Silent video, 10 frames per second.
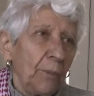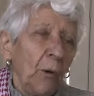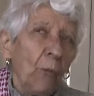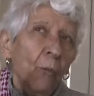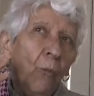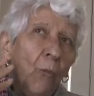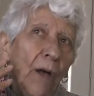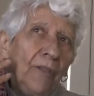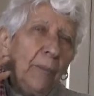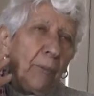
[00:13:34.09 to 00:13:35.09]
But
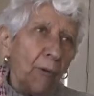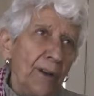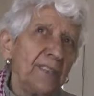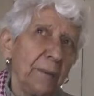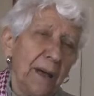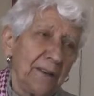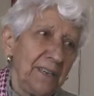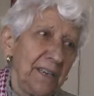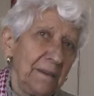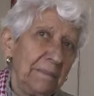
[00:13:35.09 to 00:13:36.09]
the point about
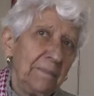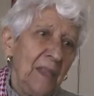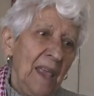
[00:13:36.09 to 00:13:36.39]
him